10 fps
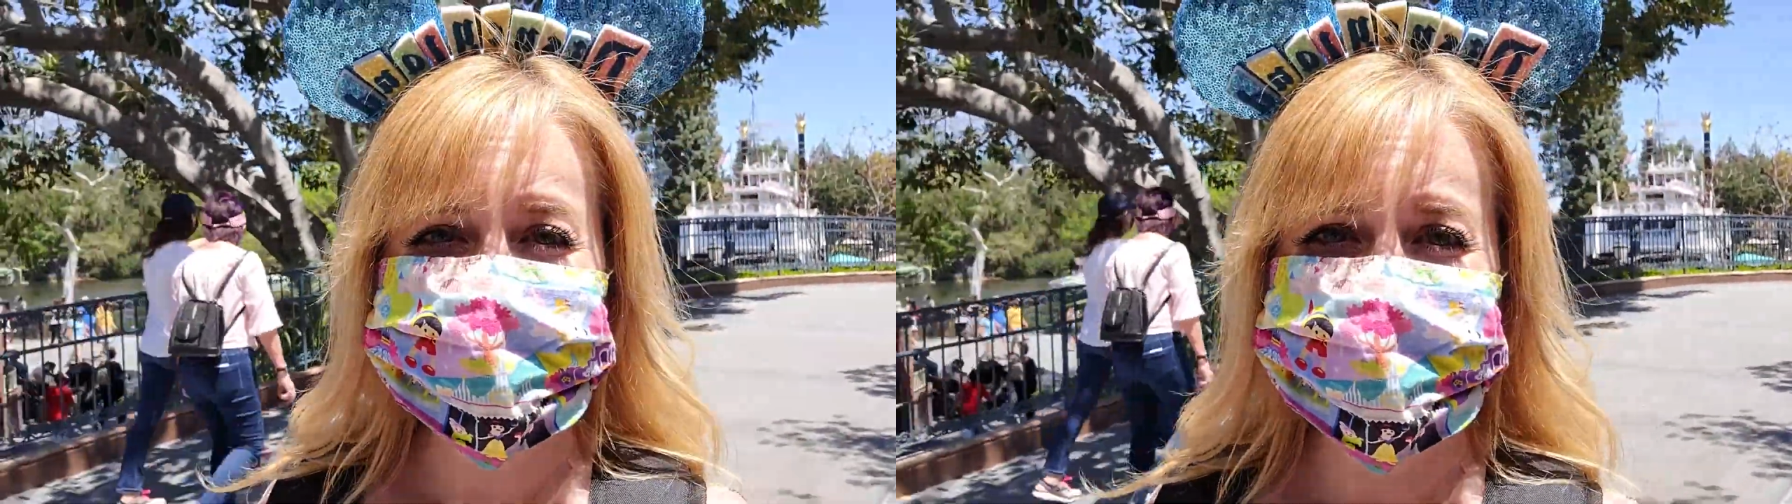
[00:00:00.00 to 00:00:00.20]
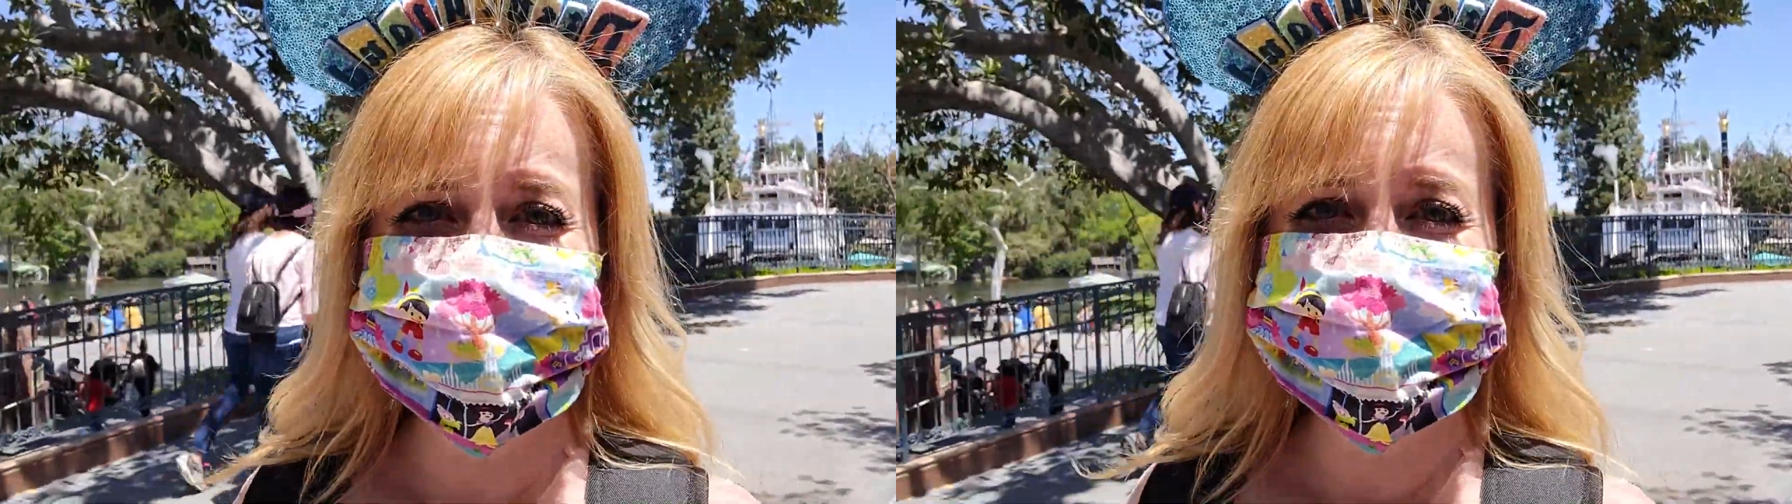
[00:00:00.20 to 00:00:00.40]

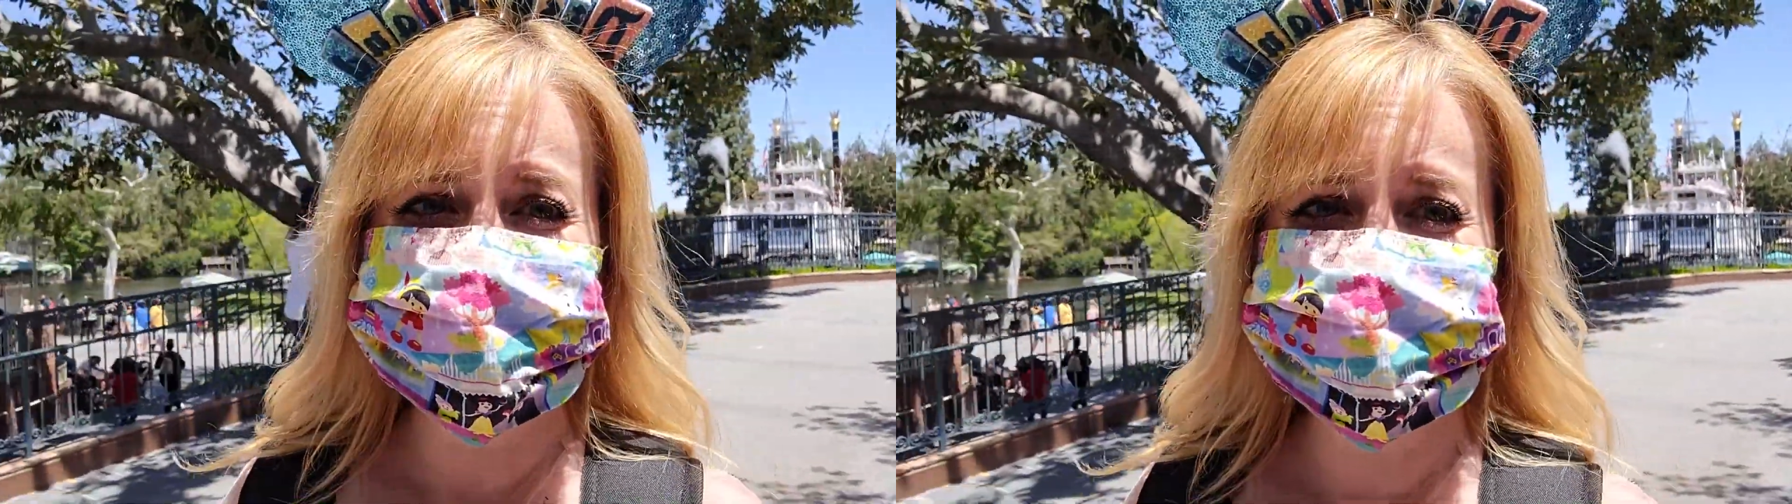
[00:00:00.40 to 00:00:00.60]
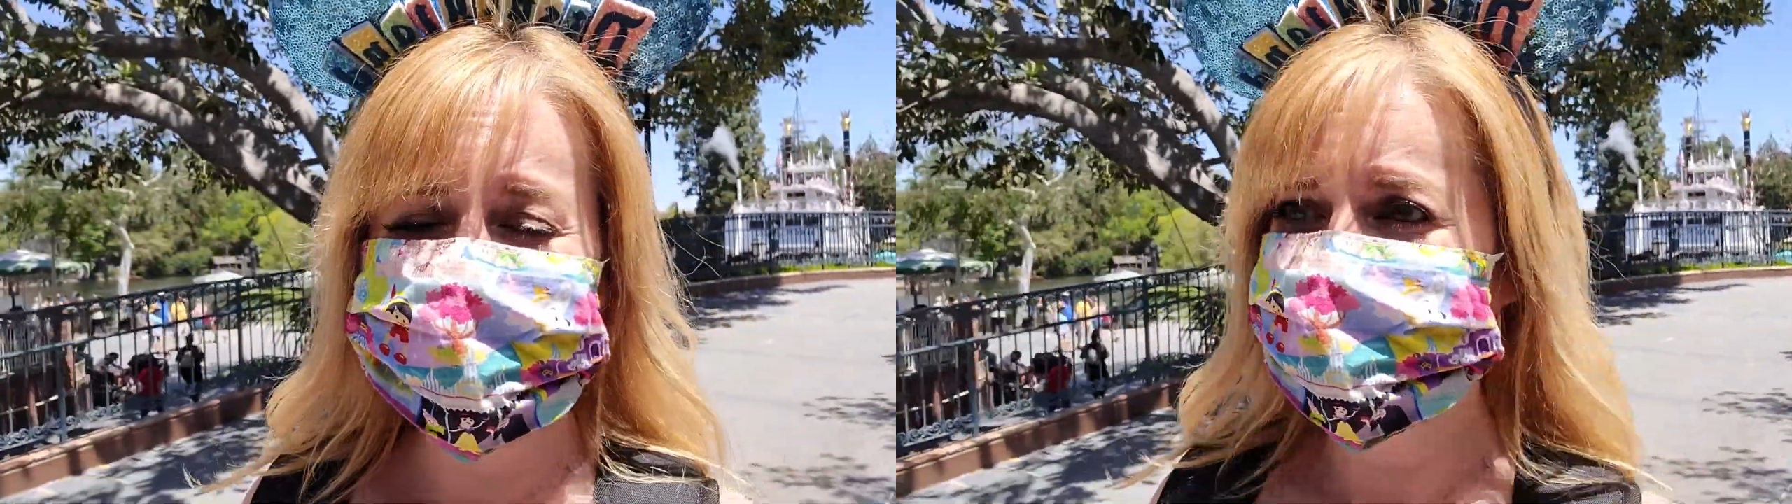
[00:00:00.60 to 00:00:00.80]

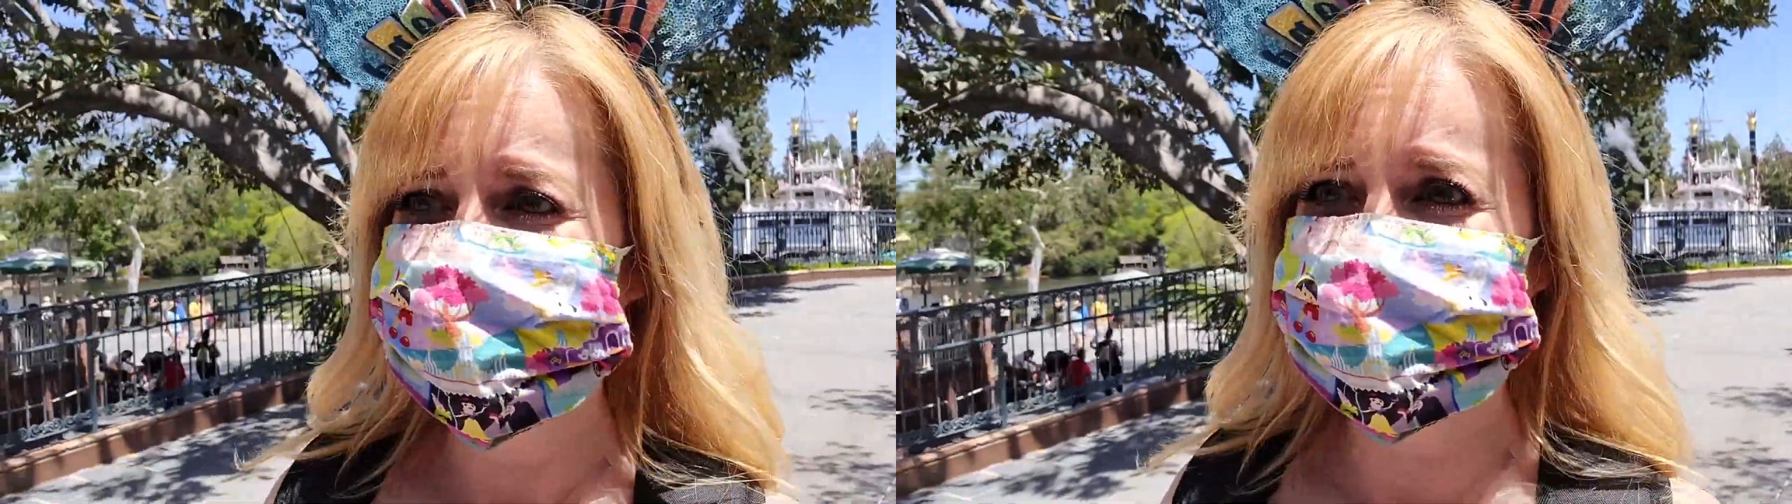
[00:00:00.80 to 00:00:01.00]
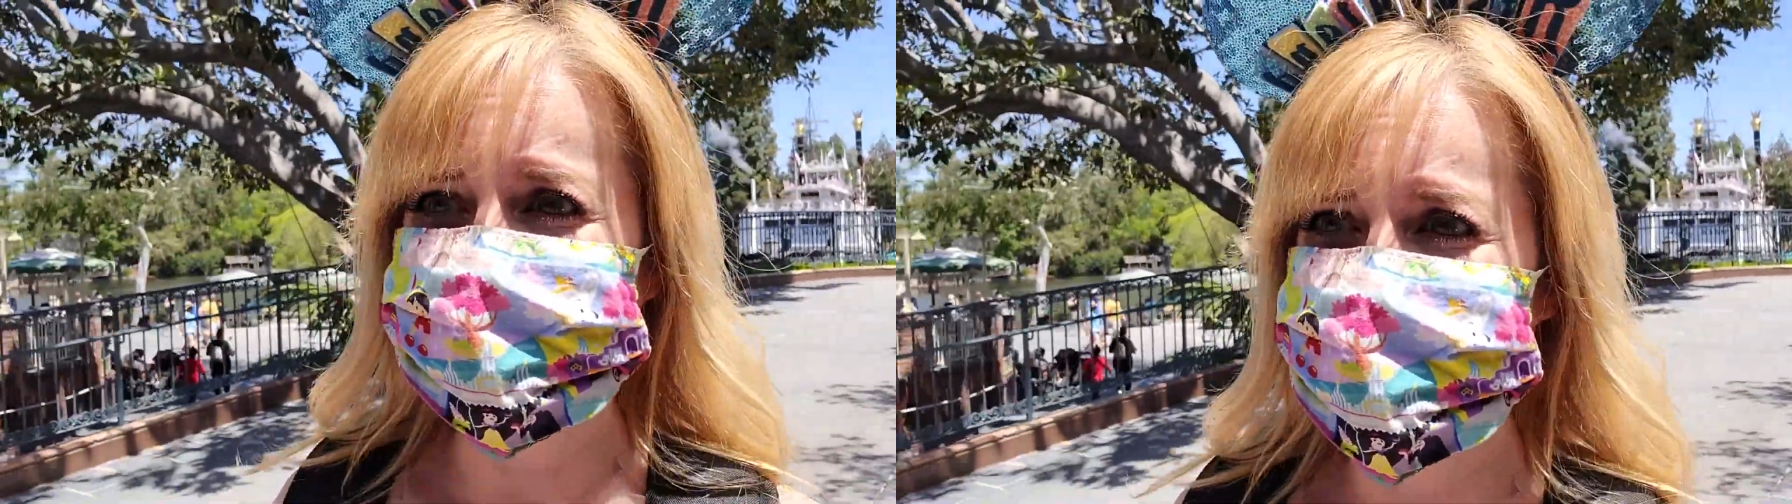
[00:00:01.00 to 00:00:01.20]
Normally
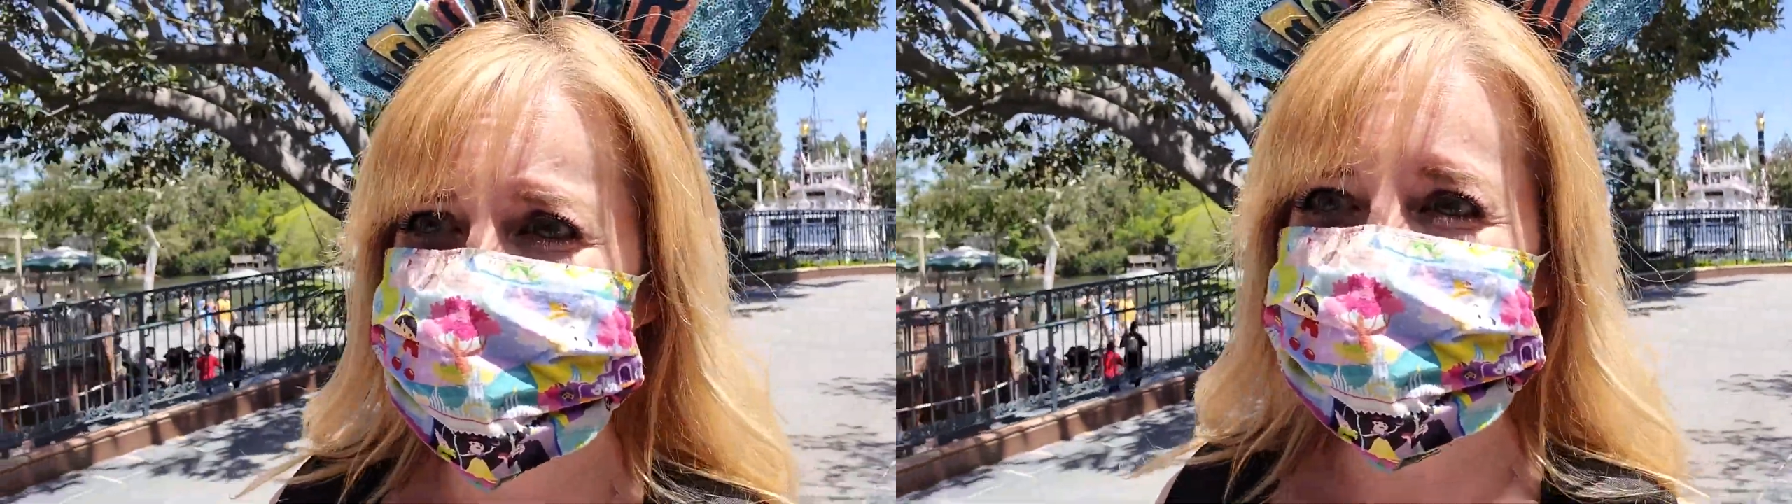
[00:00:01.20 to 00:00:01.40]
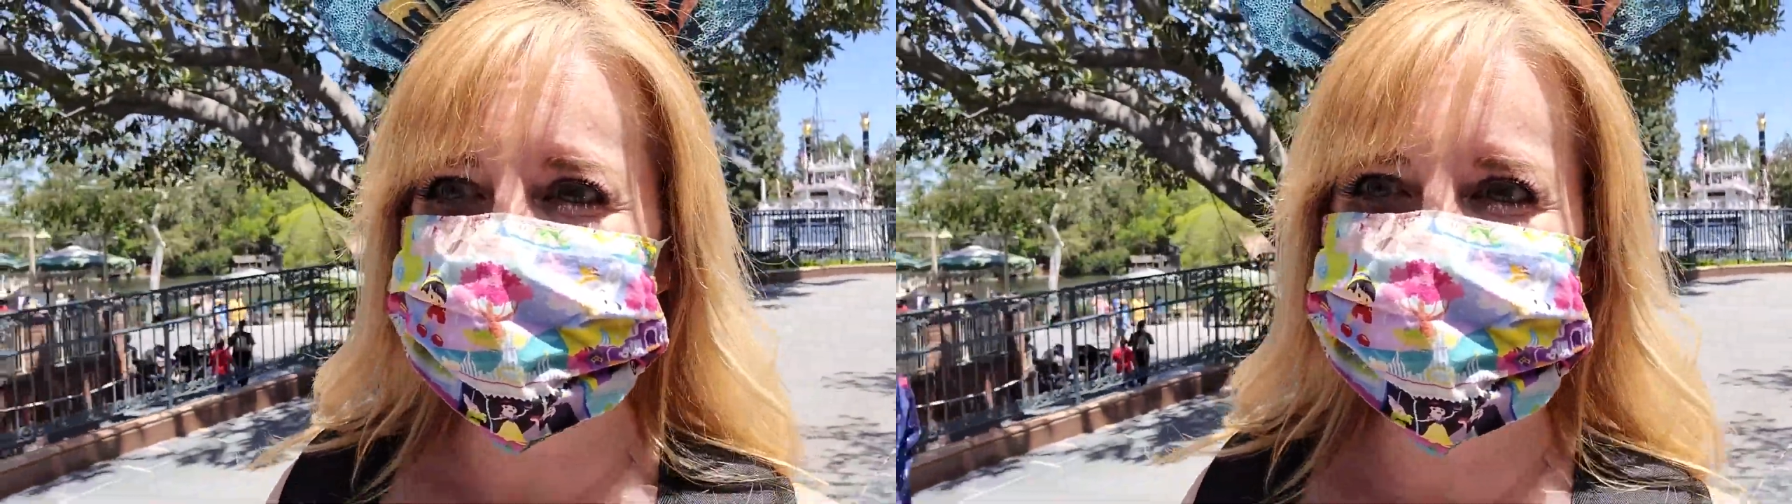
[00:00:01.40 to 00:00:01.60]
it's like
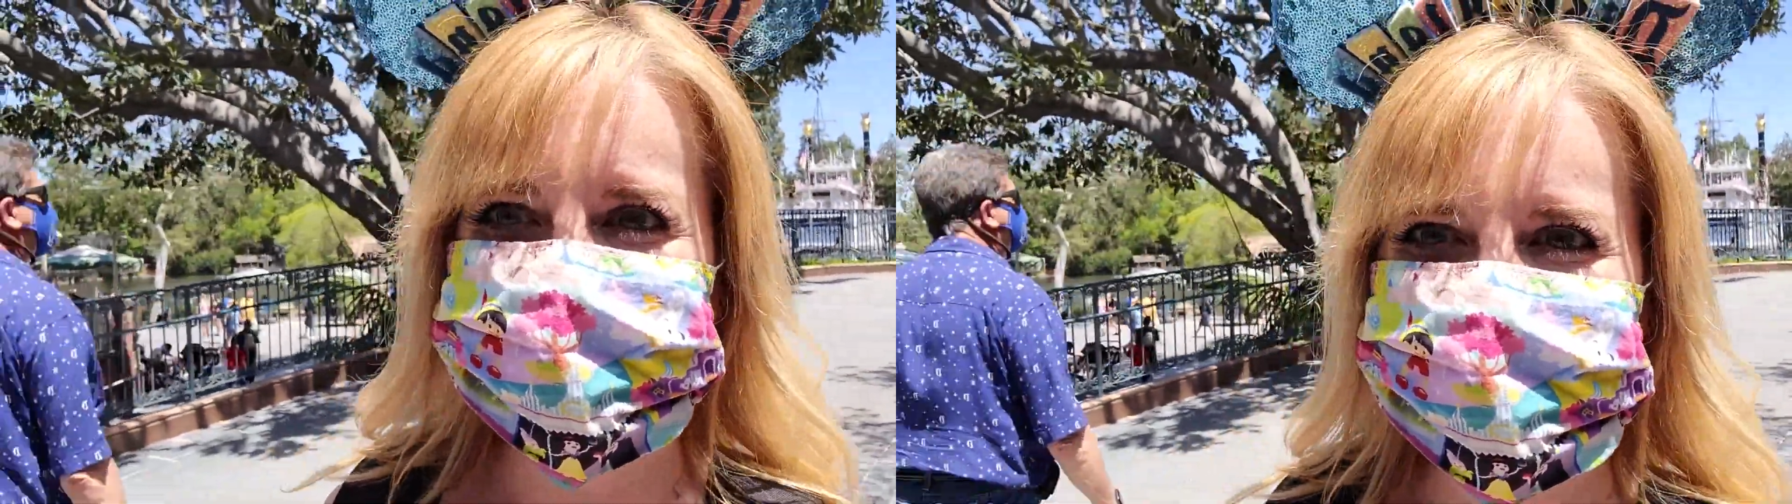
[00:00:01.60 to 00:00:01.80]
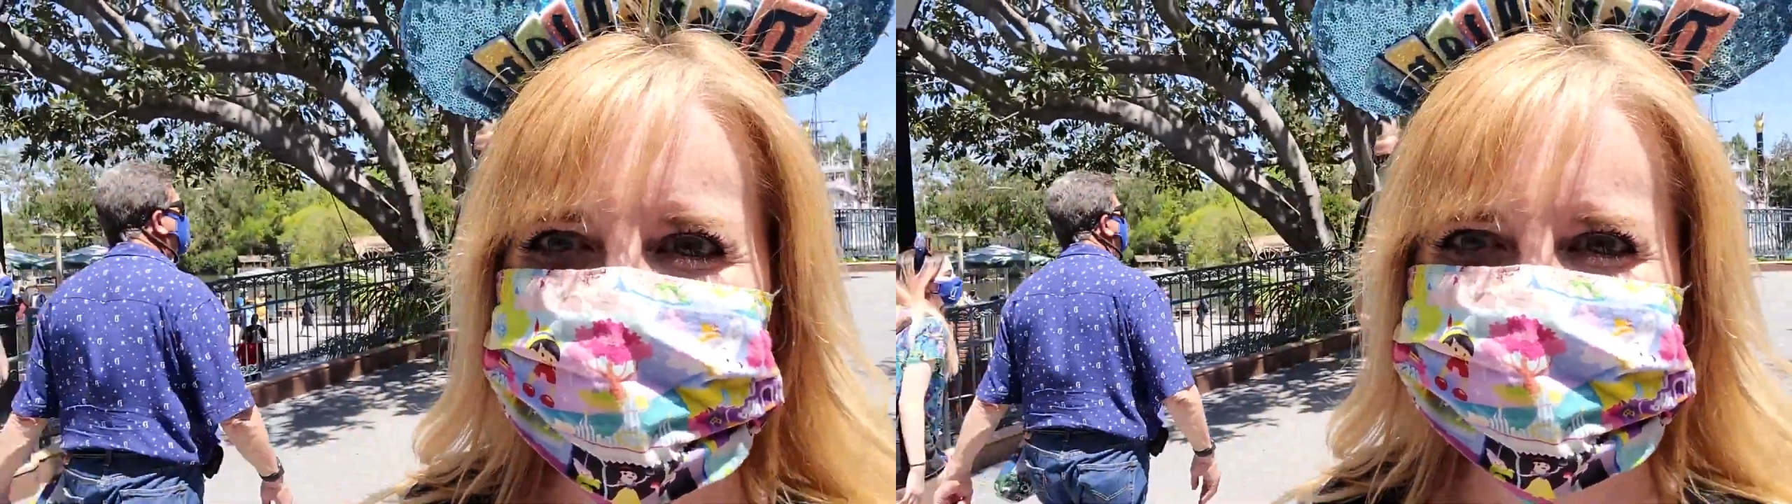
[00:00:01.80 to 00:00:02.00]
2 hours
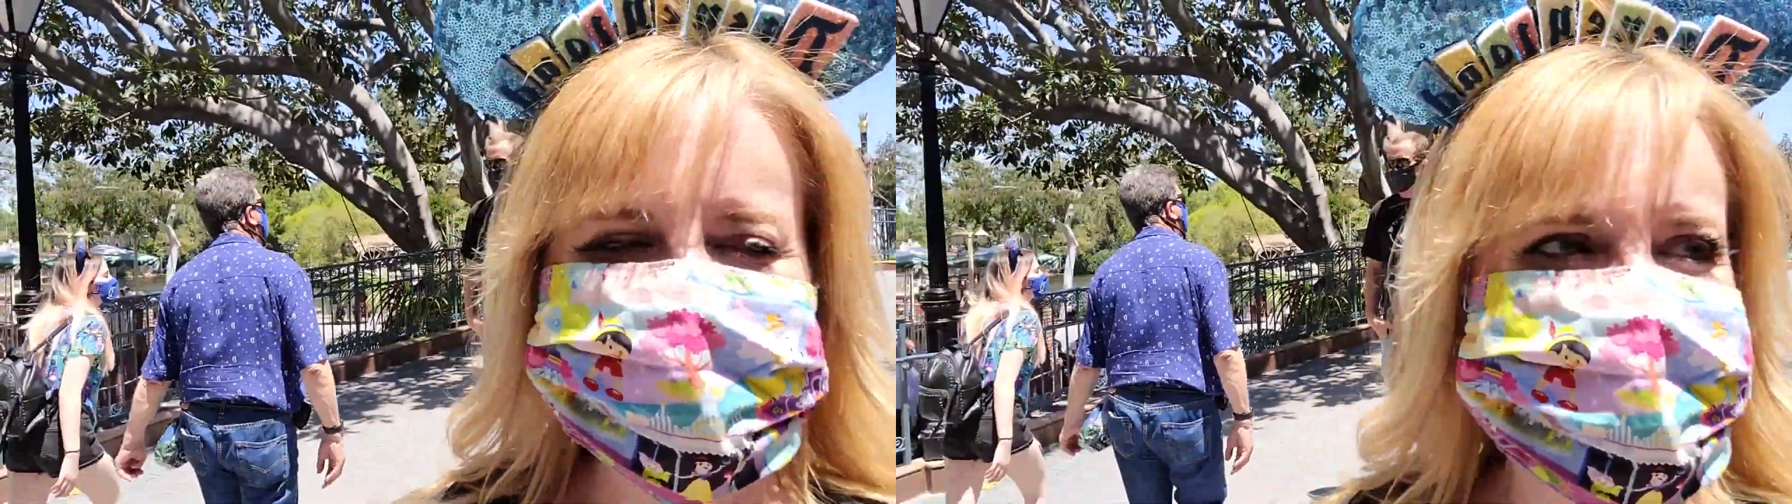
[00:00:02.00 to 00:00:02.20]
long.